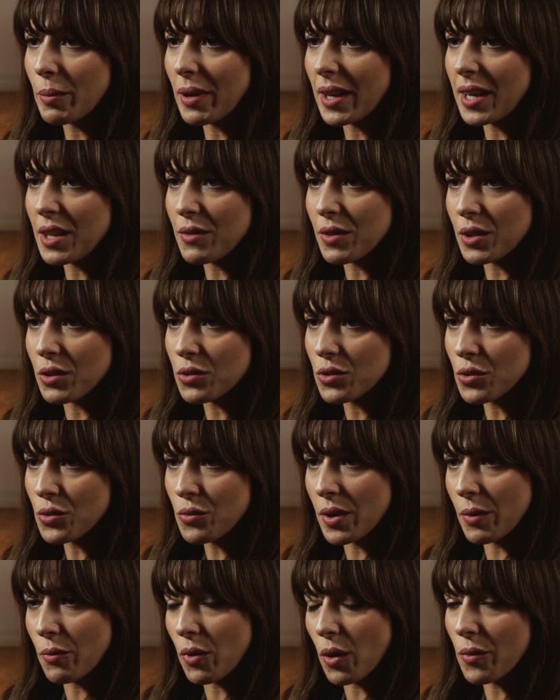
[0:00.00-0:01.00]
believe into,
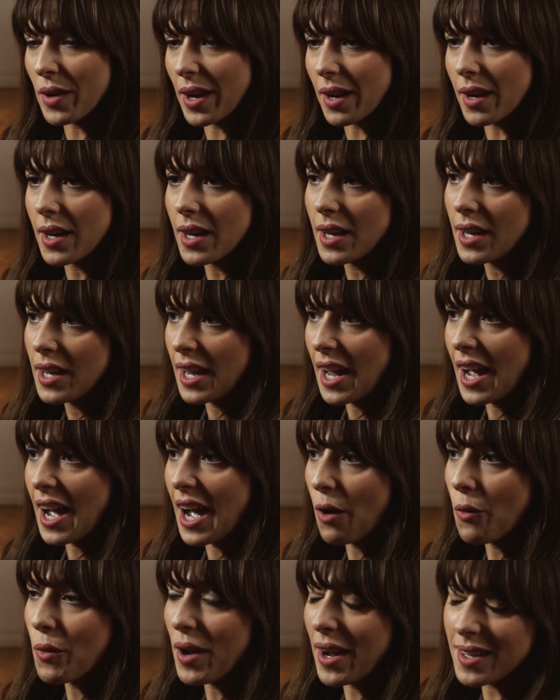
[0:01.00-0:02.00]
with what we are,
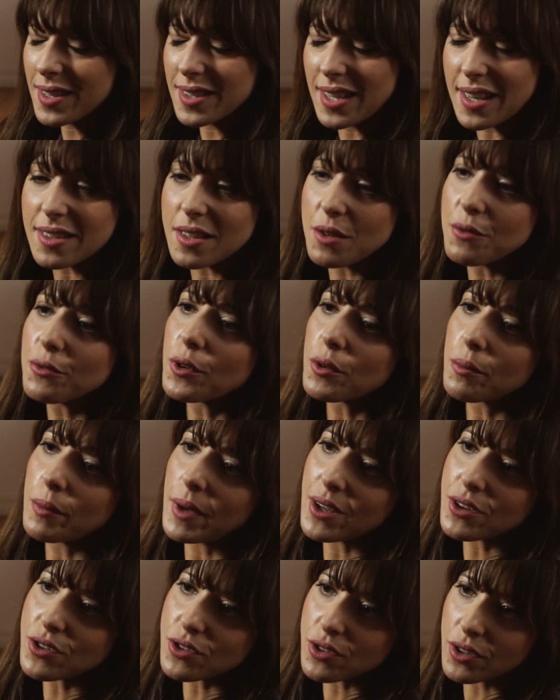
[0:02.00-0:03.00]
how we access
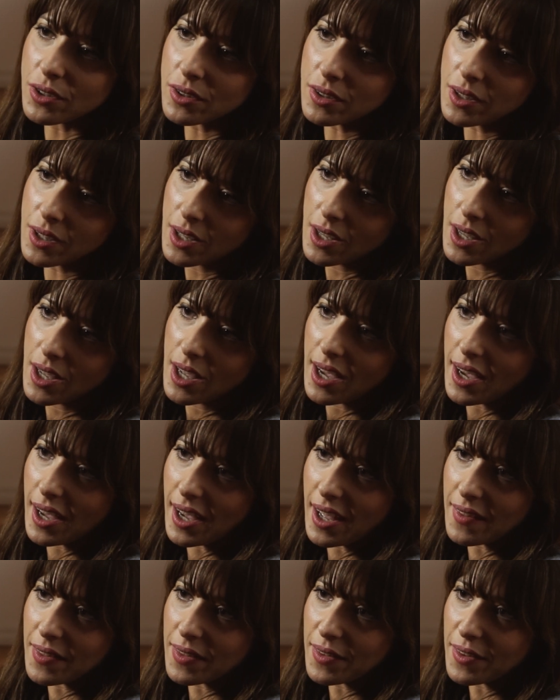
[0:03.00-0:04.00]
information,
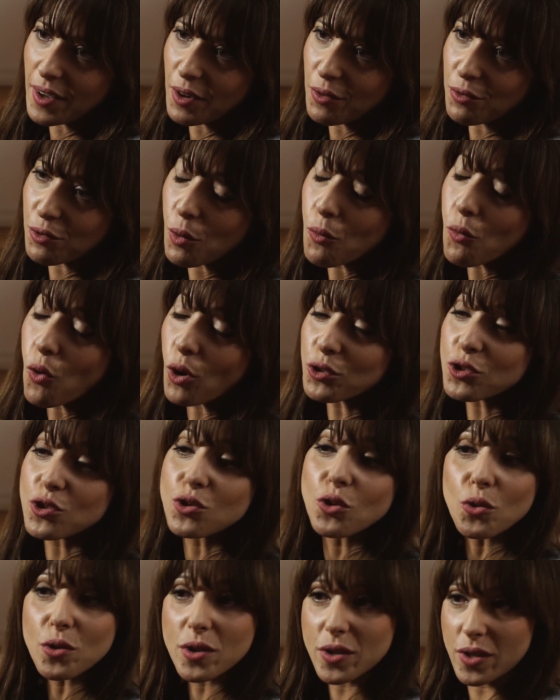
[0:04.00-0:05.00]
and from what
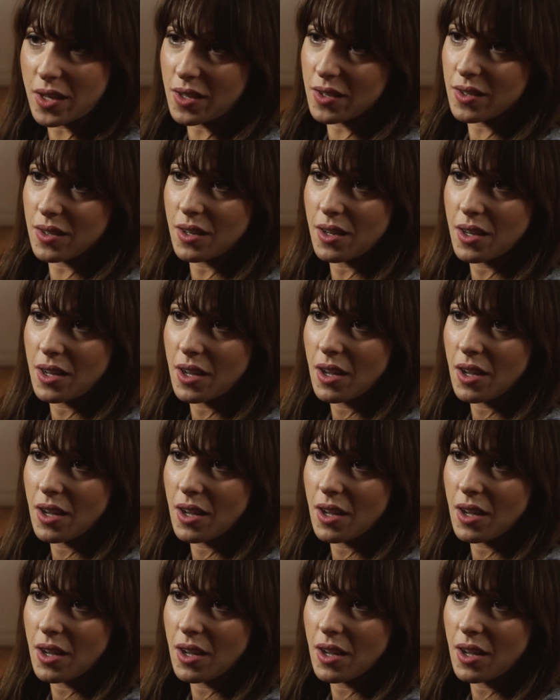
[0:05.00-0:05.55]
sources.